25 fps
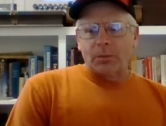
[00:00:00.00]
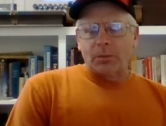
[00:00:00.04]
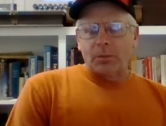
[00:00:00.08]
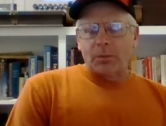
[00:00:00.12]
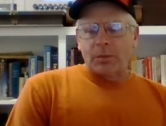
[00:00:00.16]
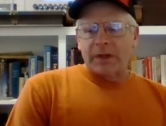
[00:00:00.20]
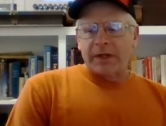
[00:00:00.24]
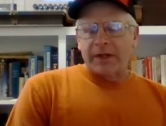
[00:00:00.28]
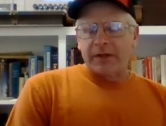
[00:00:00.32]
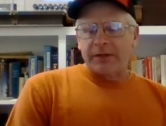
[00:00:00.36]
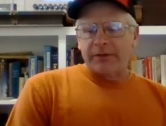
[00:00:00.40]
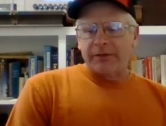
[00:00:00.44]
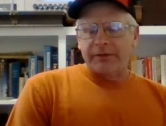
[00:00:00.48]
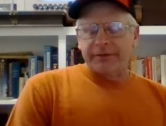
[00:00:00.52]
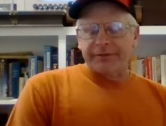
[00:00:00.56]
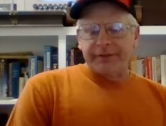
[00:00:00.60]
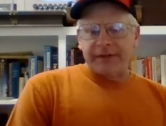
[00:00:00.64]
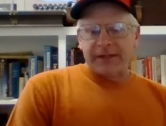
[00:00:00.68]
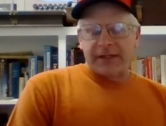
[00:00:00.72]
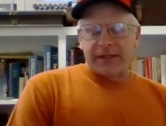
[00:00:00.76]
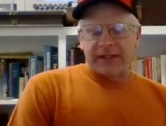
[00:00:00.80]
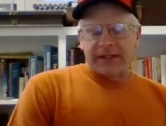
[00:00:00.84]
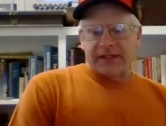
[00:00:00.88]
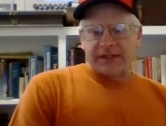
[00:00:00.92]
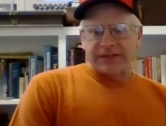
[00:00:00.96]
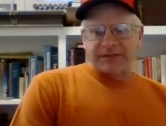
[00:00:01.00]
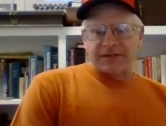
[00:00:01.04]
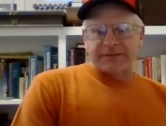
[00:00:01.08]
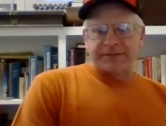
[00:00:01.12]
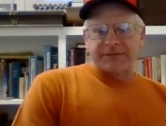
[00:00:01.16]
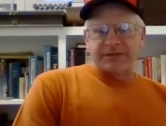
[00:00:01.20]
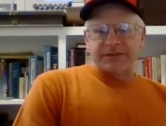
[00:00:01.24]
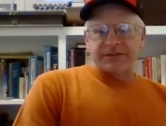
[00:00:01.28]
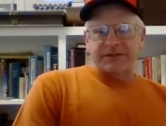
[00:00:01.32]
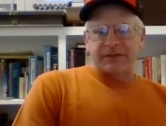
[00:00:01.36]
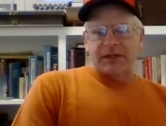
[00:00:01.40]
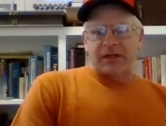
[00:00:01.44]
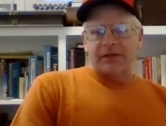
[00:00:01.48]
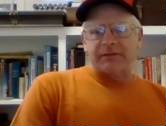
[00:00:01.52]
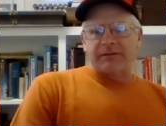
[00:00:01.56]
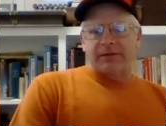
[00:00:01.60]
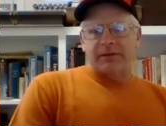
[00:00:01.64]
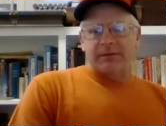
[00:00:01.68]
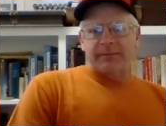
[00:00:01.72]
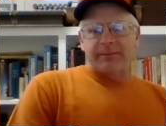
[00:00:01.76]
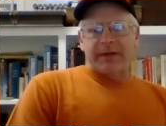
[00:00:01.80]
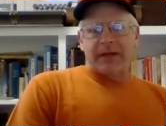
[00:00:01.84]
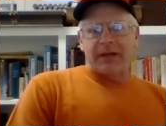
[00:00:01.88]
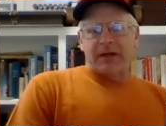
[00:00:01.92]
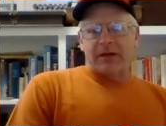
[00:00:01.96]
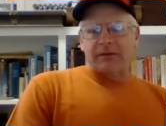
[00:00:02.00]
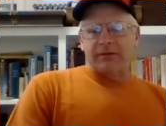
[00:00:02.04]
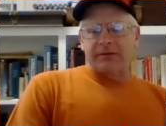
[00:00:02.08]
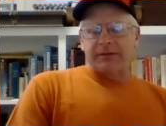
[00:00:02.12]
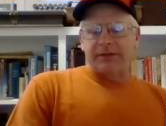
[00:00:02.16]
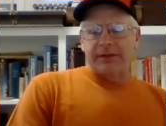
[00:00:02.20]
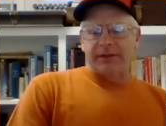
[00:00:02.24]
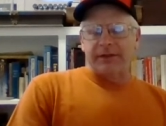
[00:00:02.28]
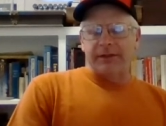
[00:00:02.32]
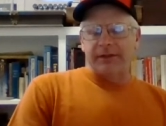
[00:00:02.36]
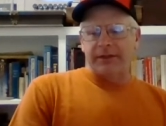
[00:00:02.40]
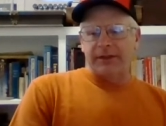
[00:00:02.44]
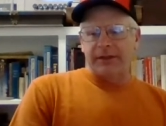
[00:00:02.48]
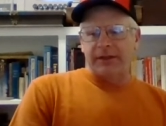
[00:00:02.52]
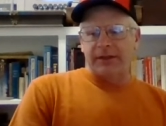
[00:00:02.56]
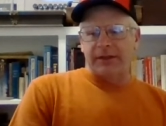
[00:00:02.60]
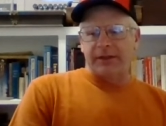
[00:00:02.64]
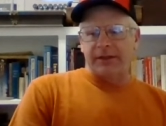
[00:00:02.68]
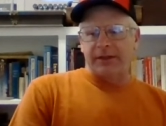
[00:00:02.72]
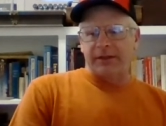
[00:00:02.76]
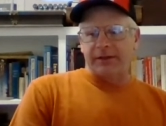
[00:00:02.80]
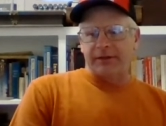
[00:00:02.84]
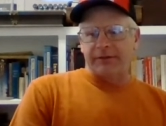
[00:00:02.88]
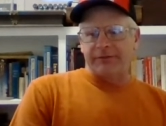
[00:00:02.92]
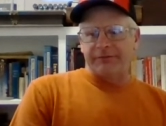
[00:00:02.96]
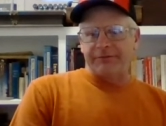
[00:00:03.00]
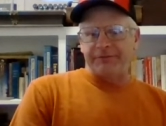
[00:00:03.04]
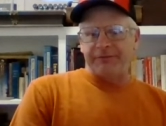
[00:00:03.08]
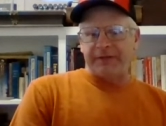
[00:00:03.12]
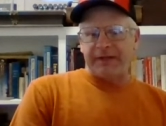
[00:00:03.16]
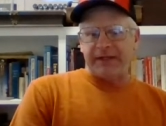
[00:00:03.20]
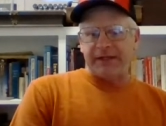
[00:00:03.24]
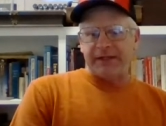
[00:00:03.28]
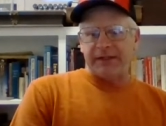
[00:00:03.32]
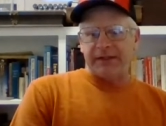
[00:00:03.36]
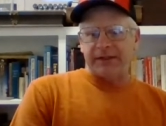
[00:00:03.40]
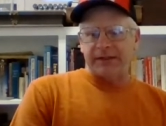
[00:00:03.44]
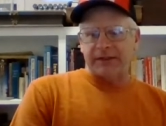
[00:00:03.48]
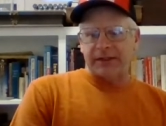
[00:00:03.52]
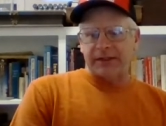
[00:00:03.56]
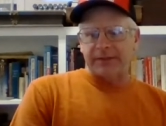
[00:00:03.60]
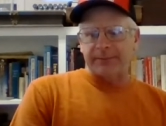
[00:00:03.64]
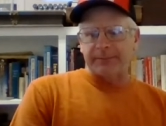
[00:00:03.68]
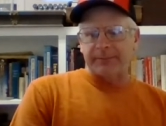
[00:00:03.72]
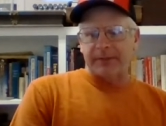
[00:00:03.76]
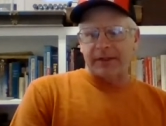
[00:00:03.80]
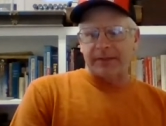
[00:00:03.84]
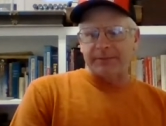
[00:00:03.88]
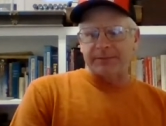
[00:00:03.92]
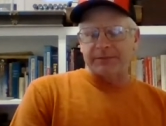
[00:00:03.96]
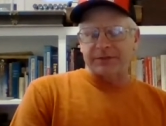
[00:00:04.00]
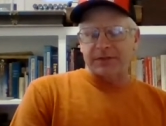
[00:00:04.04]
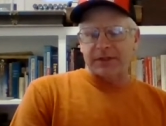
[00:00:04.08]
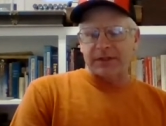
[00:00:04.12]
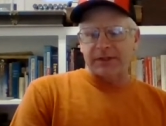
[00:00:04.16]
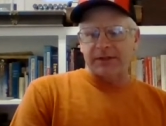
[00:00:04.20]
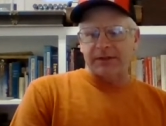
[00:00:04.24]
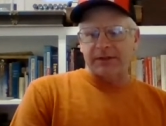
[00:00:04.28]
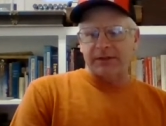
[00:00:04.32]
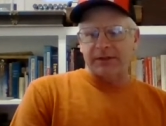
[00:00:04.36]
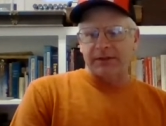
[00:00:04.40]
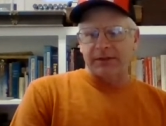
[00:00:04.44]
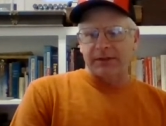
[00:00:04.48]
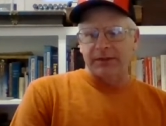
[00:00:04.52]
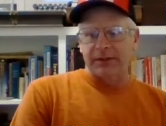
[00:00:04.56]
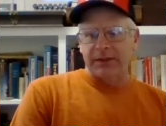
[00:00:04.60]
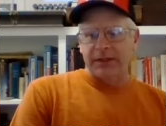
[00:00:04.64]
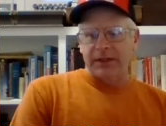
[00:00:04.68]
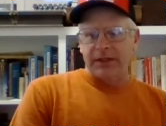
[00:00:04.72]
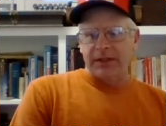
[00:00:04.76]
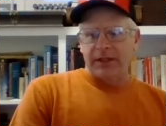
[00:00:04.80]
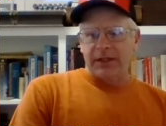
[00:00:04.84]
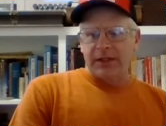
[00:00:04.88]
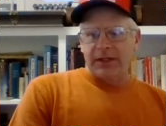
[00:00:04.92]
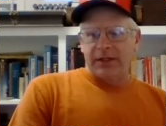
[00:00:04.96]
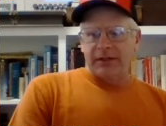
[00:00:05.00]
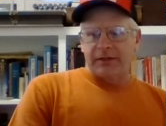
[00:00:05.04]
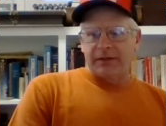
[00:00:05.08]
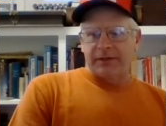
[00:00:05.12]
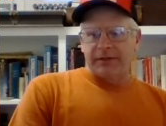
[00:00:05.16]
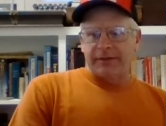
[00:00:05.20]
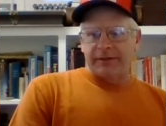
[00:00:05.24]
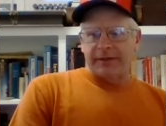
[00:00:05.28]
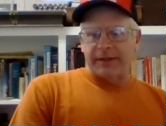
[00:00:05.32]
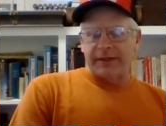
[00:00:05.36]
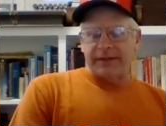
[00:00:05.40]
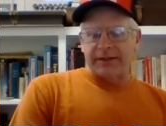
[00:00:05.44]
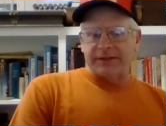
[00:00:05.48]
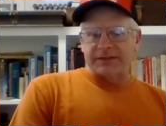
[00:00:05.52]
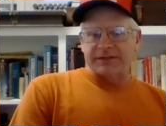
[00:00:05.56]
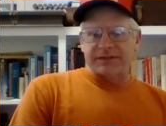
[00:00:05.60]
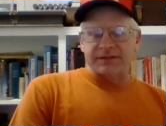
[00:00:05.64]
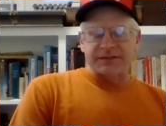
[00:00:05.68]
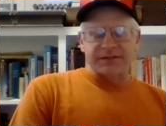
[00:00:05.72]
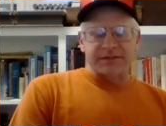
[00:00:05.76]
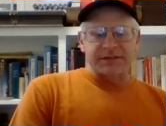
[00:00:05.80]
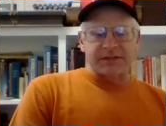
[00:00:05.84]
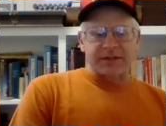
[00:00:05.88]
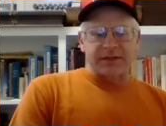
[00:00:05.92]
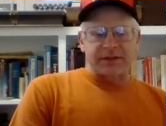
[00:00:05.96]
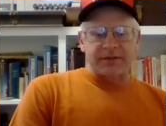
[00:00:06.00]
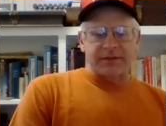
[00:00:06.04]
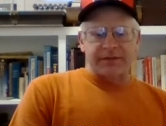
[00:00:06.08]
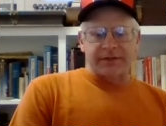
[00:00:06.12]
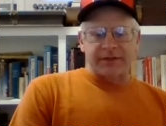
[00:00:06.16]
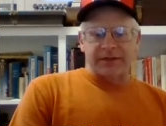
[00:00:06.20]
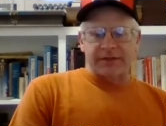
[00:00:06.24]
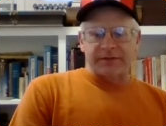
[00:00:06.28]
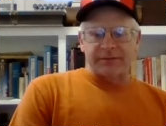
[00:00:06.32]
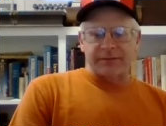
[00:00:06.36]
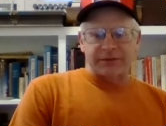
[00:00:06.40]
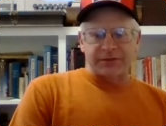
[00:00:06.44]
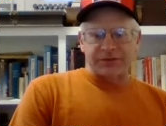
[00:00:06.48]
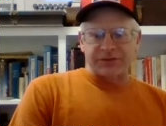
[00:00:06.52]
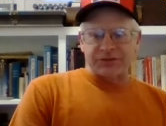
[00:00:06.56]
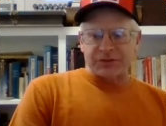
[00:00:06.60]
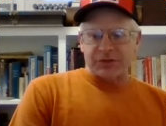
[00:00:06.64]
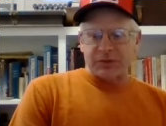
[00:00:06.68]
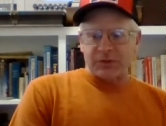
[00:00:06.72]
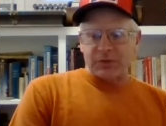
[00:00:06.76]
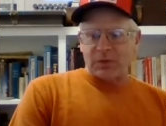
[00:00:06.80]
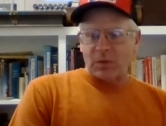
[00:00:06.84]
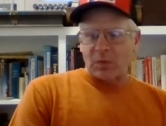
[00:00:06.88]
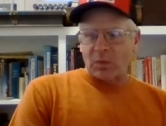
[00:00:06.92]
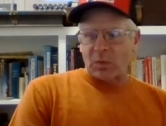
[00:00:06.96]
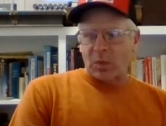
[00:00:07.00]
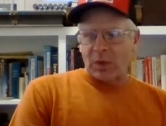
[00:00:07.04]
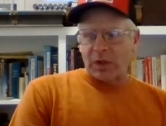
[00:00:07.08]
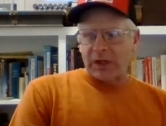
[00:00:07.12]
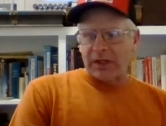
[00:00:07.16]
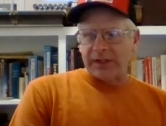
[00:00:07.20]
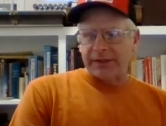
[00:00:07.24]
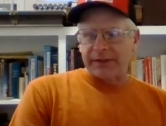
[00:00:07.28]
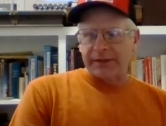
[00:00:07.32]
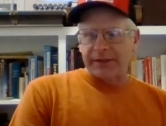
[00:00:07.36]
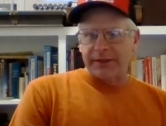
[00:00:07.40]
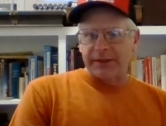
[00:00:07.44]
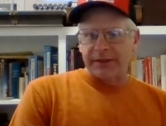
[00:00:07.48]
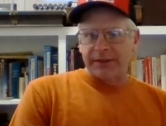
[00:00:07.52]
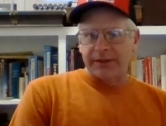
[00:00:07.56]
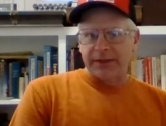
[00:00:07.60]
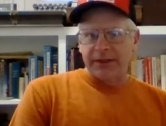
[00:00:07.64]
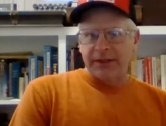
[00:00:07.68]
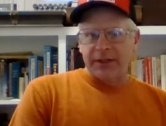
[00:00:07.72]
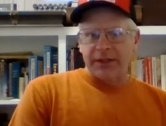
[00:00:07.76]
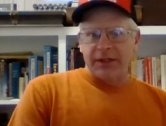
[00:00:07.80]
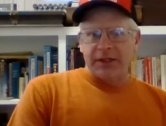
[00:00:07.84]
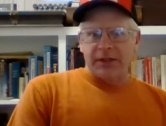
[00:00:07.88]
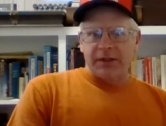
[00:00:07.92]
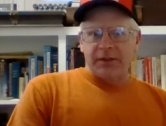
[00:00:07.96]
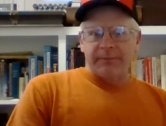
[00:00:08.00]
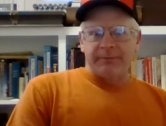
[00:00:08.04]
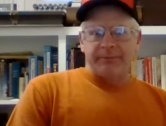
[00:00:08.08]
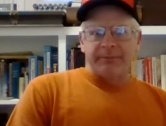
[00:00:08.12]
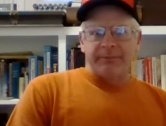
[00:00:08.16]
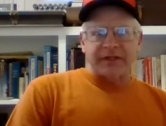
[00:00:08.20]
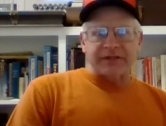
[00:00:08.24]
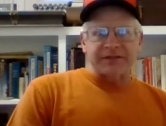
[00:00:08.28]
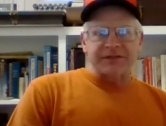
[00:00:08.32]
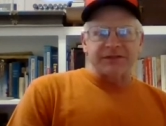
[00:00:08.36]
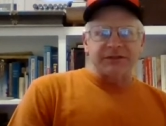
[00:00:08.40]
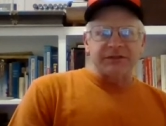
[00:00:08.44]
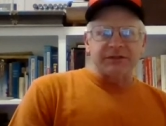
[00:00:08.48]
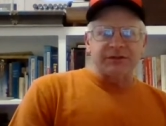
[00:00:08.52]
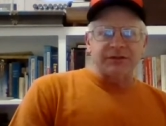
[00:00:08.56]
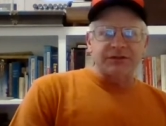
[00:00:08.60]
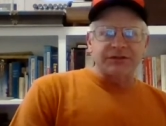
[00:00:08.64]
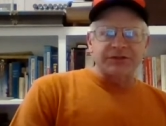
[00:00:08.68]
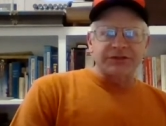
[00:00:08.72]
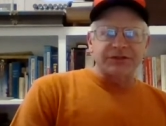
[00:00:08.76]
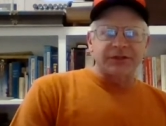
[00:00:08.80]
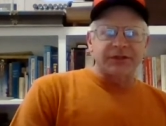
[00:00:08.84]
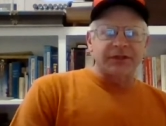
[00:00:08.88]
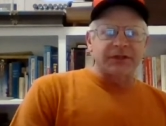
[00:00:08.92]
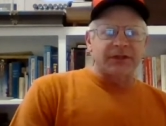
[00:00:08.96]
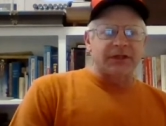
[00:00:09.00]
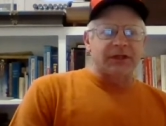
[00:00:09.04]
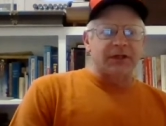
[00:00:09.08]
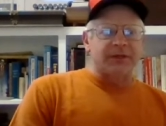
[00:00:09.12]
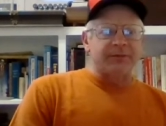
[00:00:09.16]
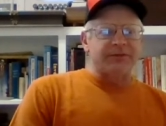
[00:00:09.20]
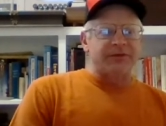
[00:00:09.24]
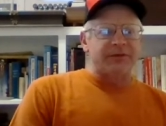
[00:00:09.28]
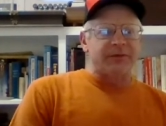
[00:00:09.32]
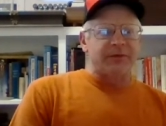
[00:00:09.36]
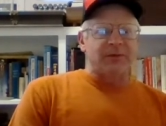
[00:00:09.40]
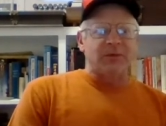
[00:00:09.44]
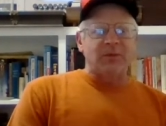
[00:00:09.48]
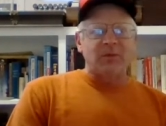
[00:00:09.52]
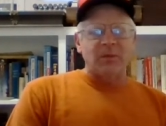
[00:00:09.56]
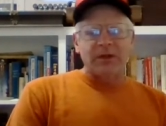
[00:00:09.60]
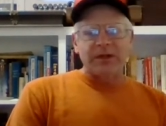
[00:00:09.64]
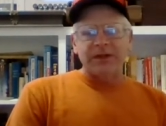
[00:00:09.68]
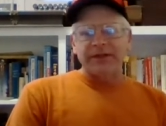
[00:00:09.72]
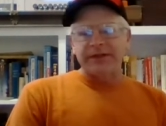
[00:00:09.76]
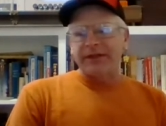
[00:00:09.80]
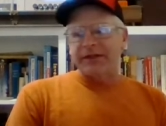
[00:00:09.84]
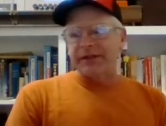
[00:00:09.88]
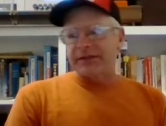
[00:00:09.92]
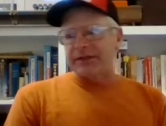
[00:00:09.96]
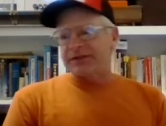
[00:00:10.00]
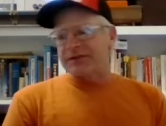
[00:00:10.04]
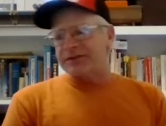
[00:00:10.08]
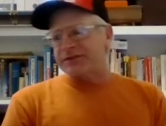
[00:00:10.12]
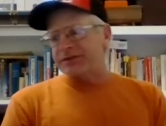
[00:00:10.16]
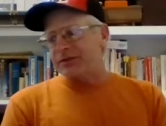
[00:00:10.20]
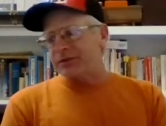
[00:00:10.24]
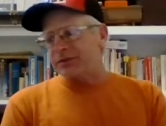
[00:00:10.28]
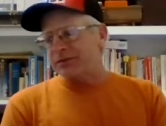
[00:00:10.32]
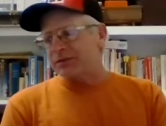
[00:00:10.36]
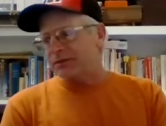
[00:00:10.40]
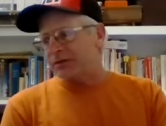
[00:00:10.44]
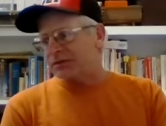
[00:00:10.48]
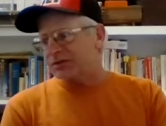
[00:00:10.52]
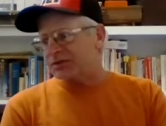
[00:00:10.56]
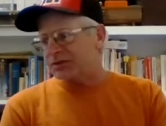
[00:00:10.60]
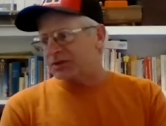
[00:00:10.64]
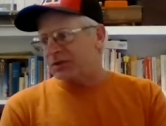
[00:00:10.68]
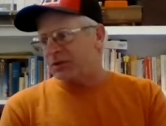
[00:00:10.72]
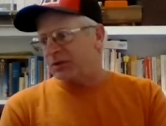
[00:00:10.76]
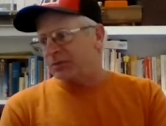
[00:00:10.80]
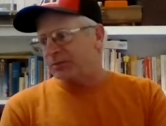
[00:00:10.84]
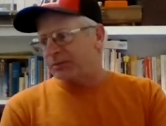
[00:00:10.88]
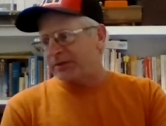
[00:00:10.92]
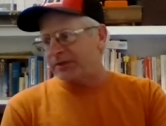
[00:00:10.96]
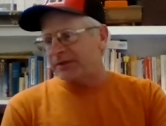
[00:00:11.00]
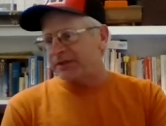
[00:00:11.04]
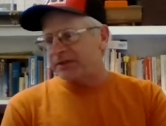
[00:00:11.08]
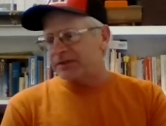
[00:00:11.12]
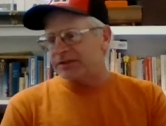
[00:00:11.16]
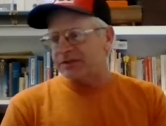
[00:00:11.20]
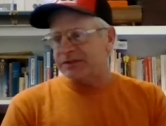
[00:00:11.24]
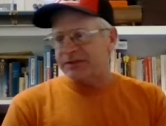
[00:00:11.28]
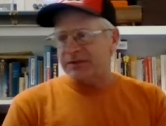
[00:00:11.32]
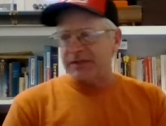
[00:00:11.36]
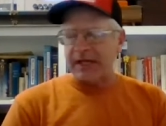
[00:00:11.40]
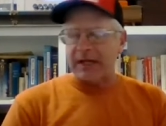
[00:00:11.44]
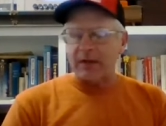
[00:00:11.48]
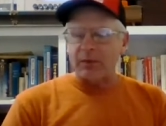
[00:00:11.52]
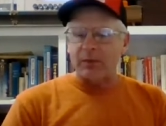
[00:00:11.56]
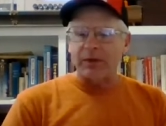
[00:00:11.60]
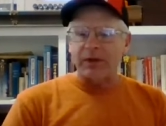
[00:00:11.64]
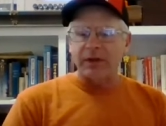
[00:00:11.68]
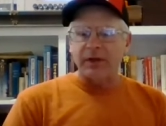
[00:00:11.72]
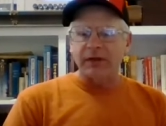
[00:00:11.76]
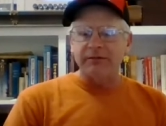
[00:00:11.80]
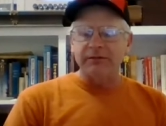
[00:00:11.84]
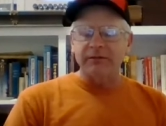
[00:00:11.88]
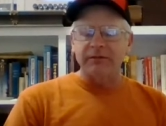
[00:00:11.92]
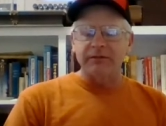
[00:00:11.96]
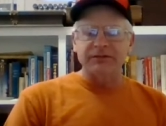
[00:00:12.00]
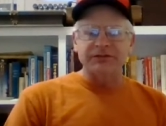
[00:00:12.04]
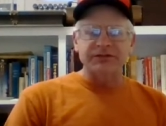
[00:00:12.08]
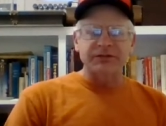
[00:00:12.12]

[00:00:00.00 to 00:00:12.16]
one other thing I guess I've discovered about uh, feeding, I, am trying to think is, is that the, the two to one, mixing your sugar up two to one, getting a two scoop this that whatever.